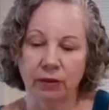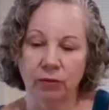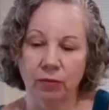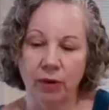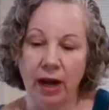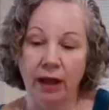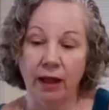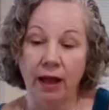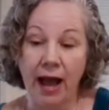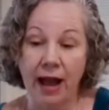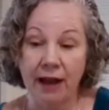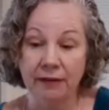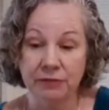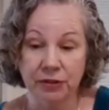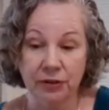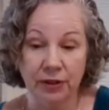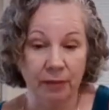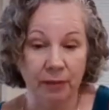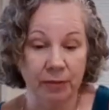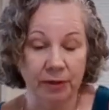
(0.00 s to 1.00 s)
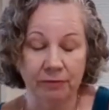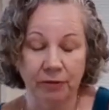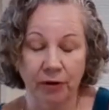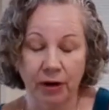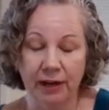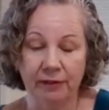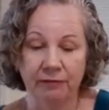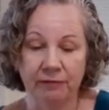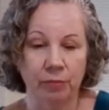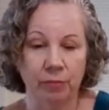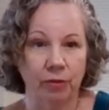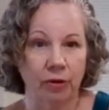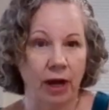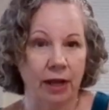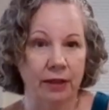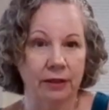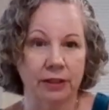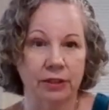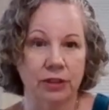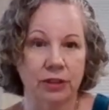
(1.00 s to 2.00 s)
while after that before I even
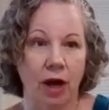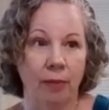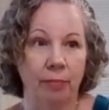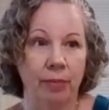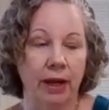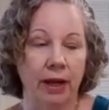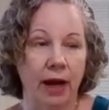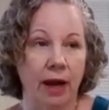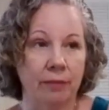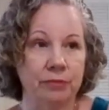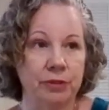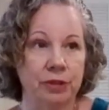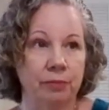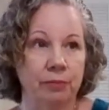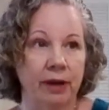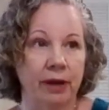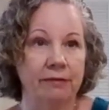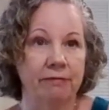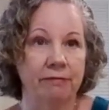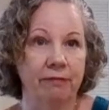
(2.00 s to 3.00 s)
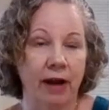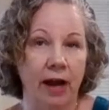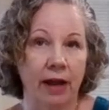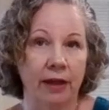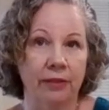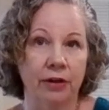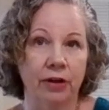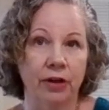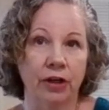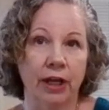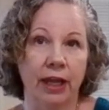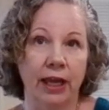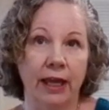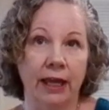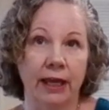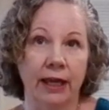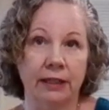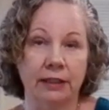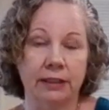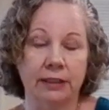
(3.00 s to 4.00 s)
brought the topic up to my father,
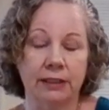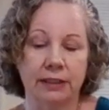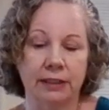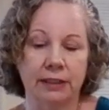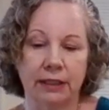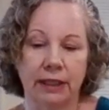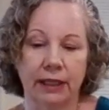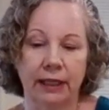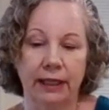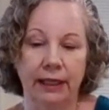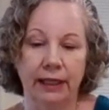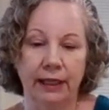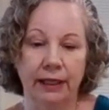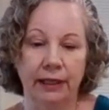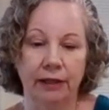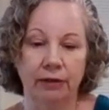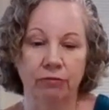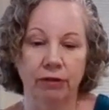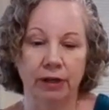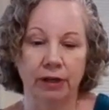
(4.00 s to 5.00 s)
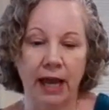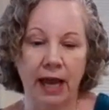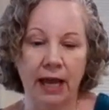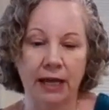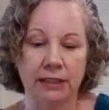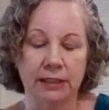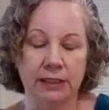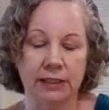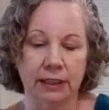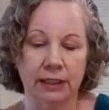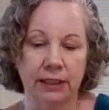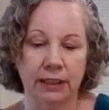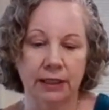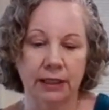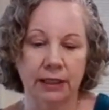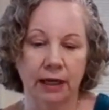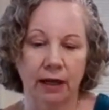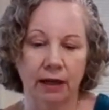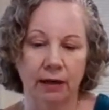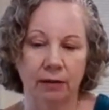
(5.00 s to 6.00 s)
and he reacted
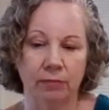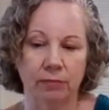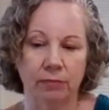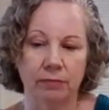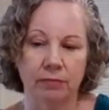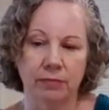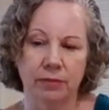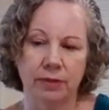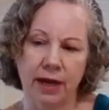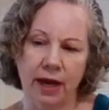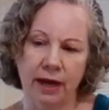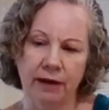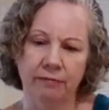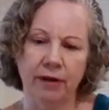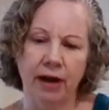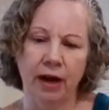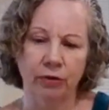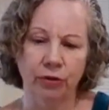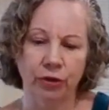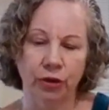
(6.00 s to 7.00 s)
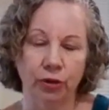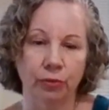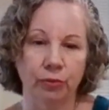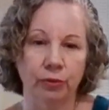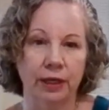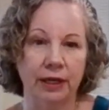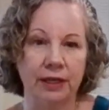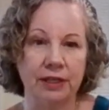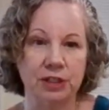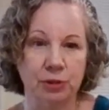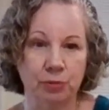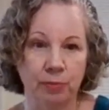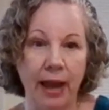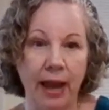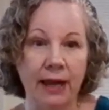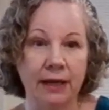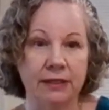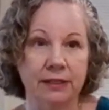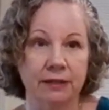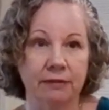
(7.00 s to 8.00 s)
um, kind of how you would
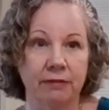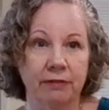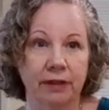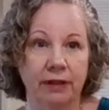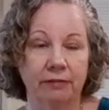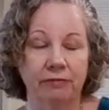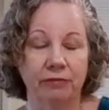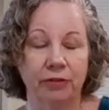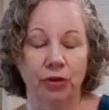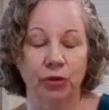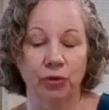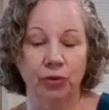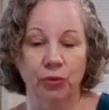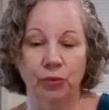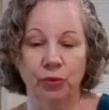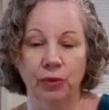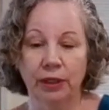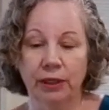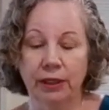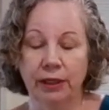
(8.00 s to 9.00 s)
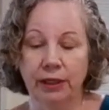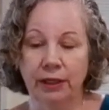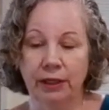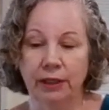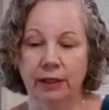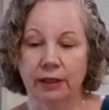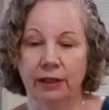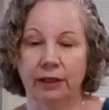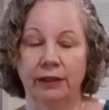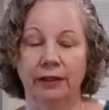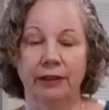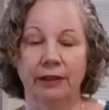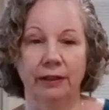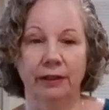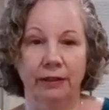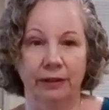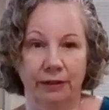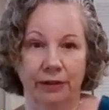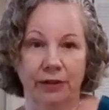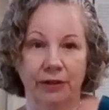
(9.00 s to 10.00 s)
expect if, if you,
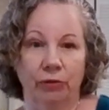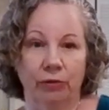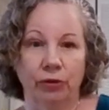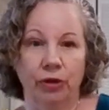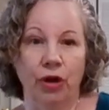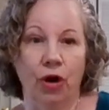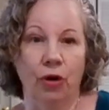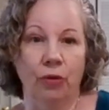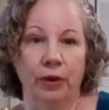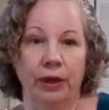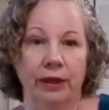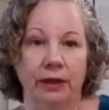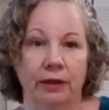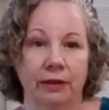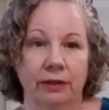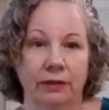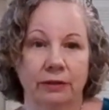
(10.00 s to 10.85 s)
you know, knowing